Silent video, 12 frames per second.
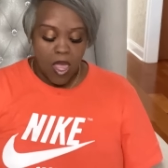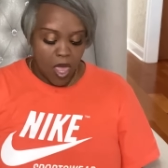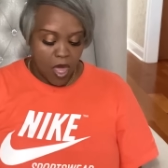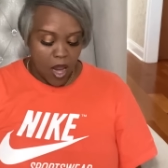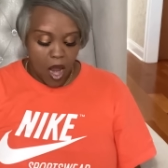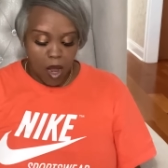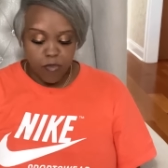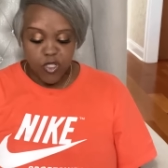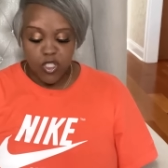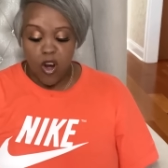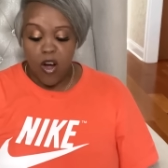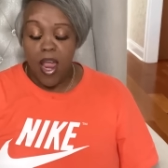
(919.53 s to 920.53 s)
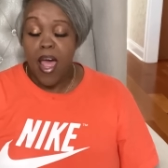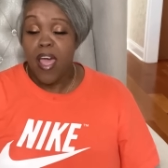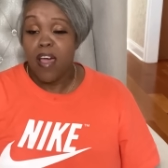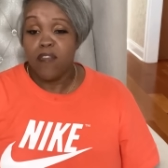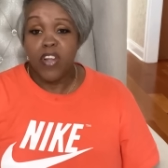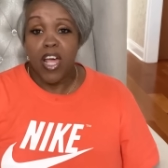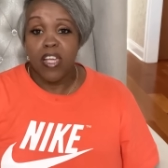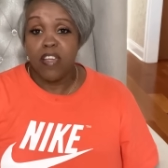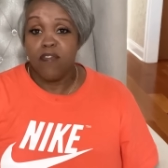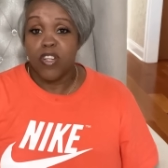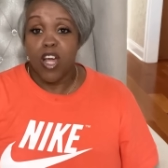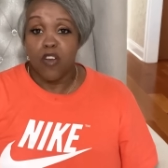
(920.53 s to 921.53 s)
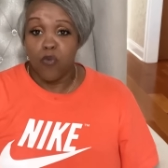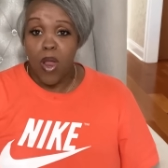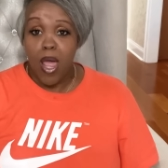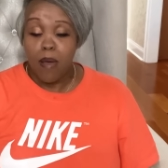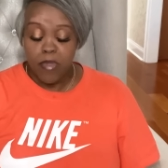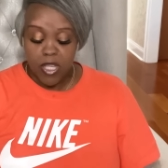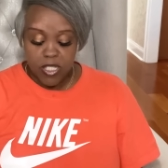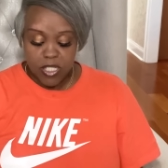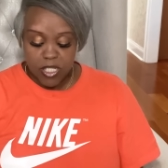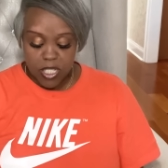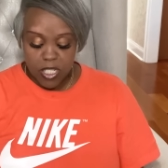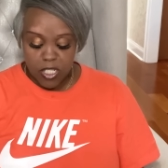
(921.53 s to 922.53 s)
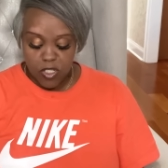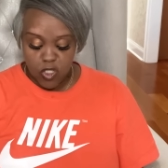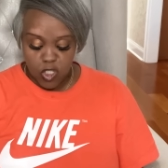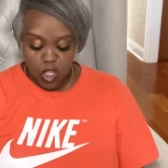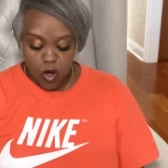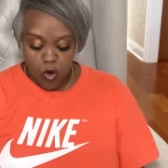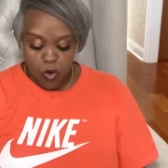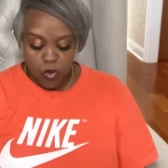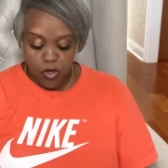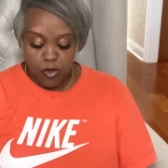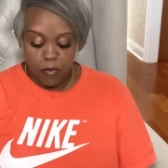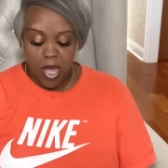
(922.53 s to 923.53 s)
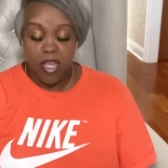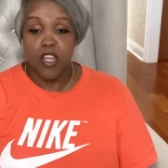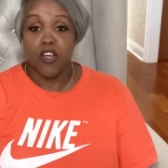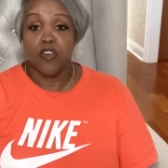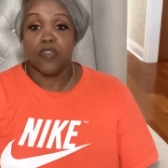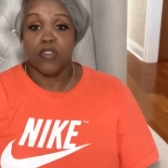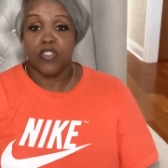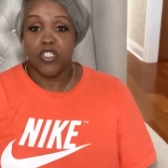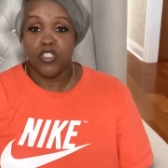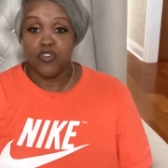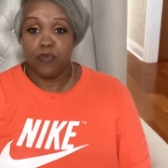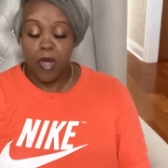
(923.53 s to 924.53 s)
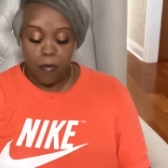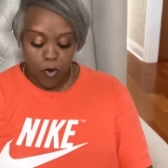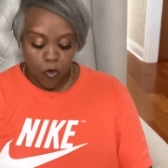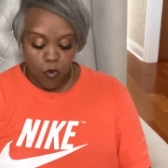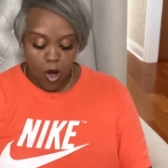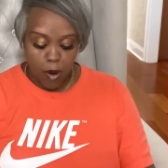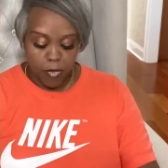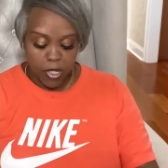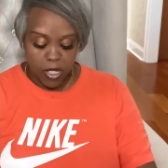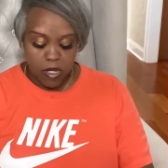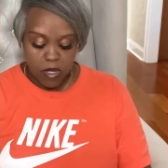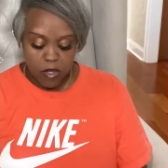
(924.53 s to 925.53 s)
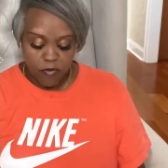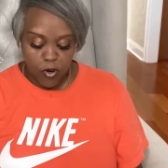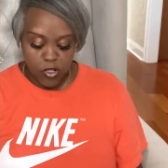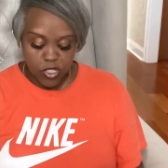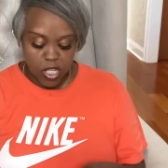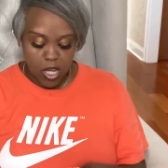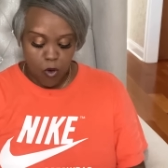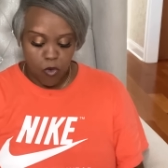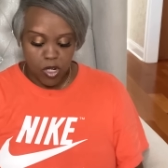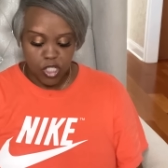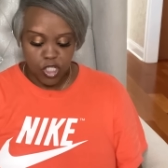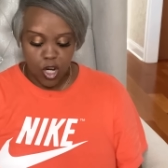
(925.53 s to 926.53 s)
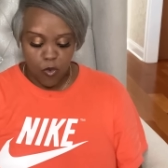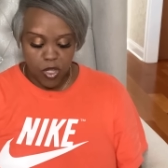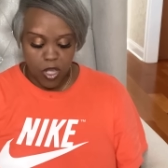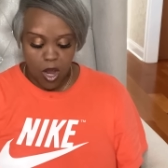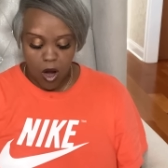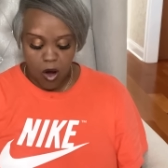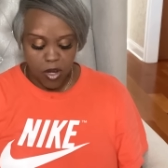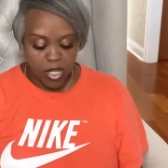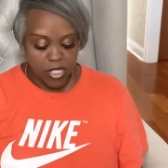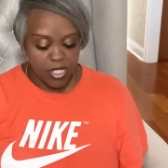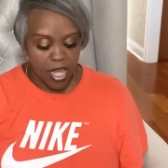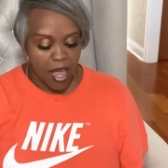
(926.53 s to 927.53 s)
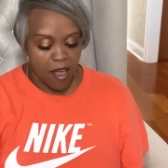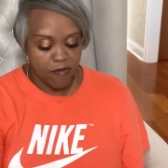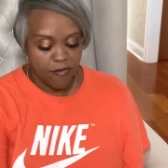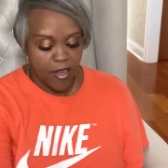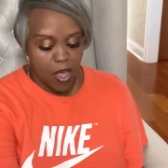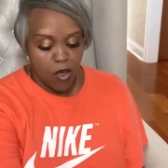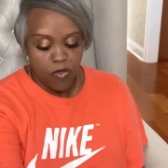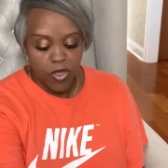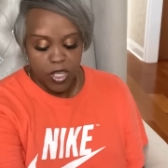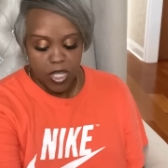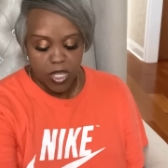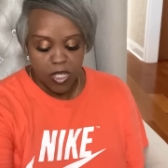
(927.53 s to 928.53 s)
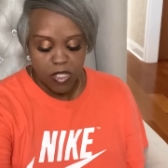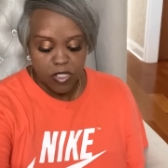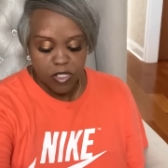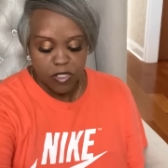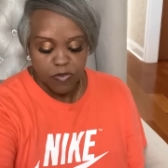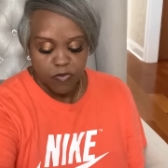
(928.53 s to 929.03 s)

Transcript: And I'm sorry, I have not even unwrapped these things, so you may hear the tissue paper rumbling. First thing I wanna share with y'all is that I found these.